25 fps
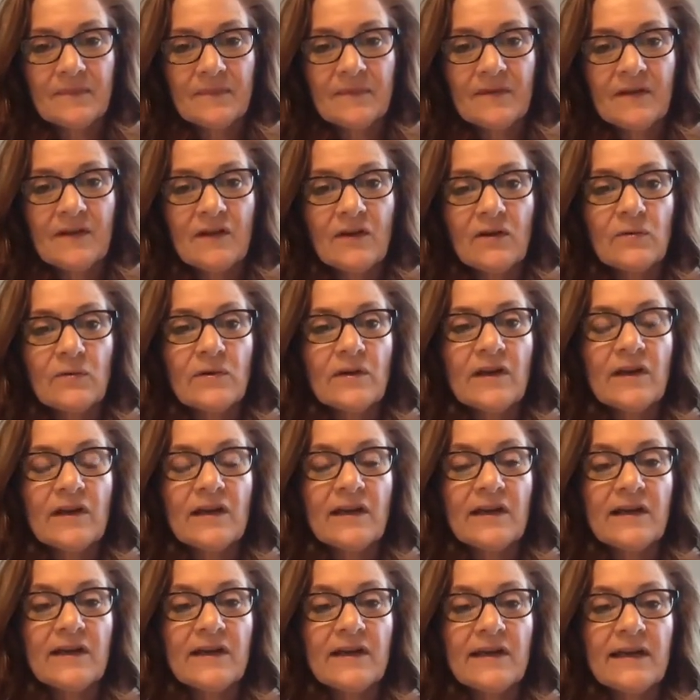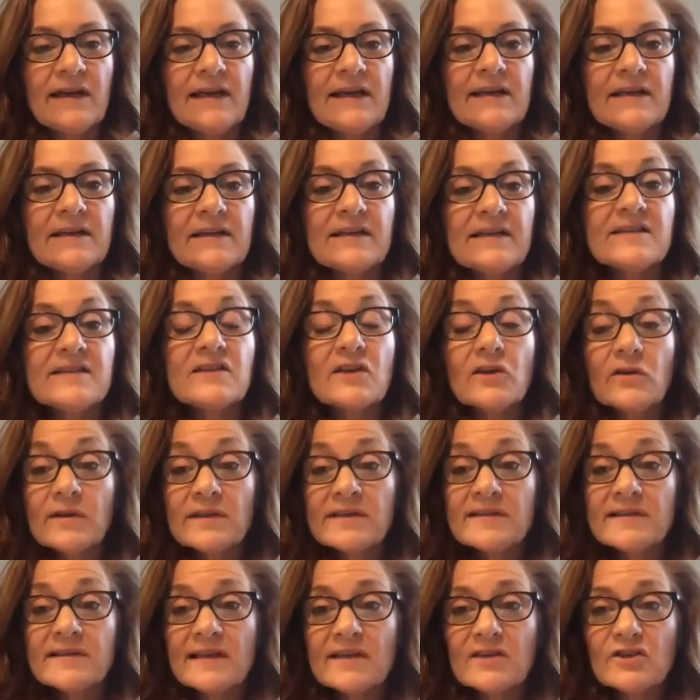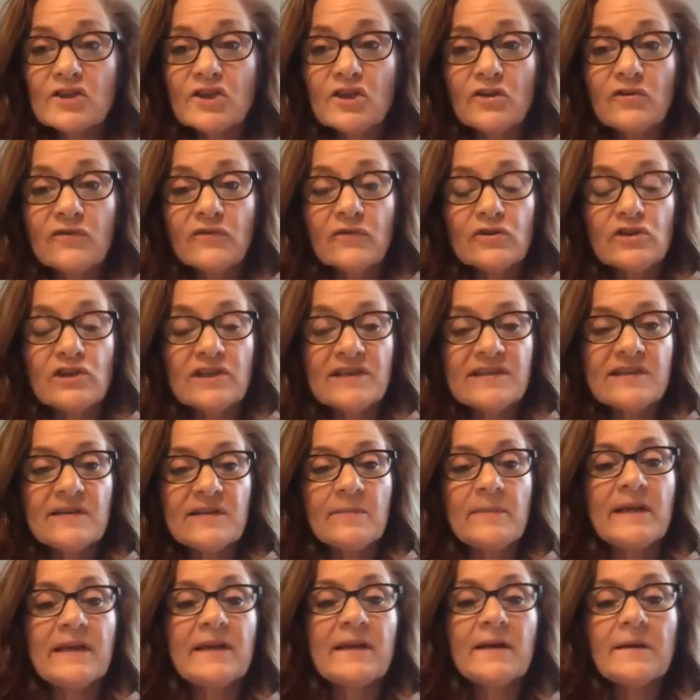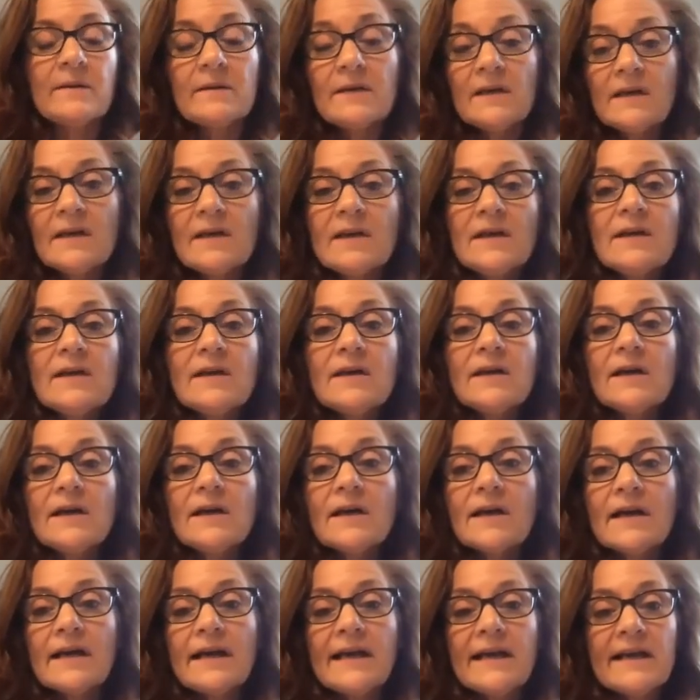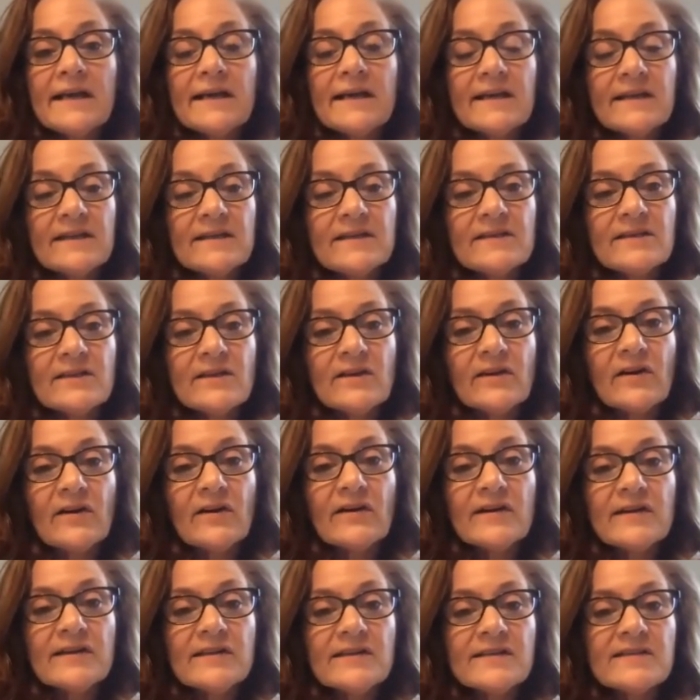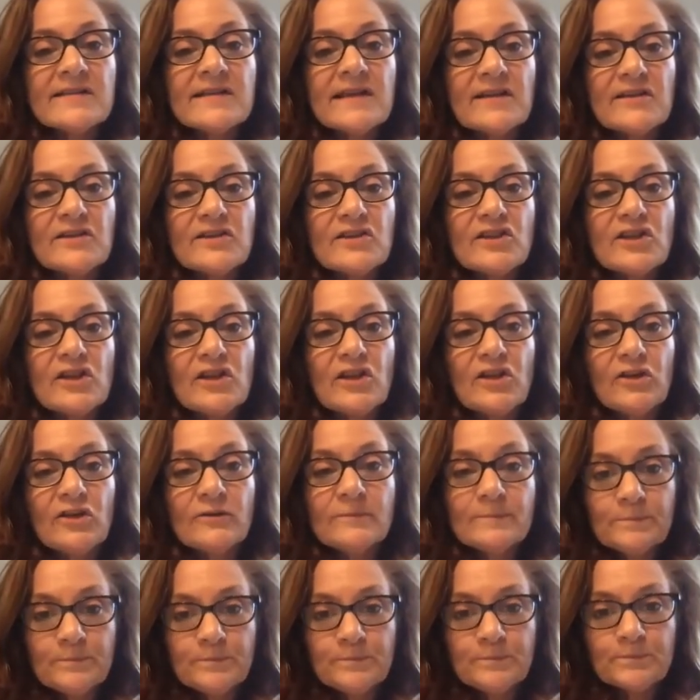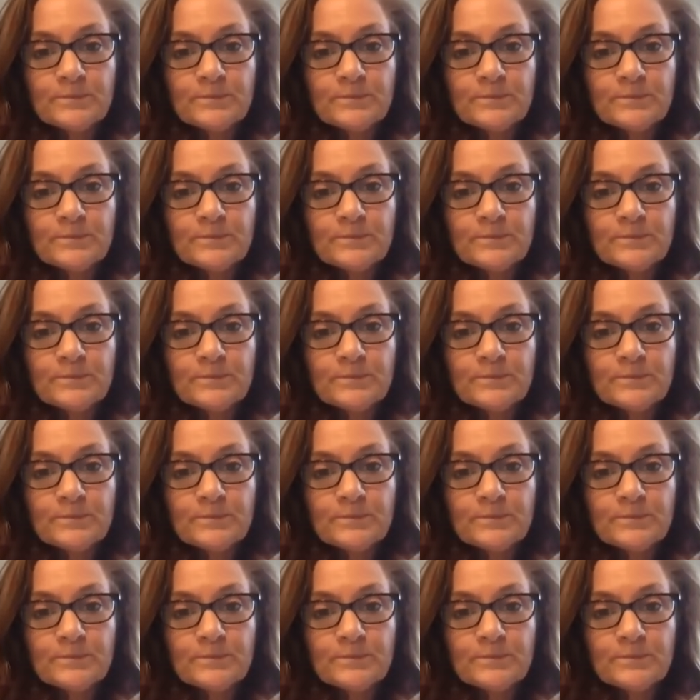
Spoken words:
Okay, and let's go to set 2 for just a minute. And on set 2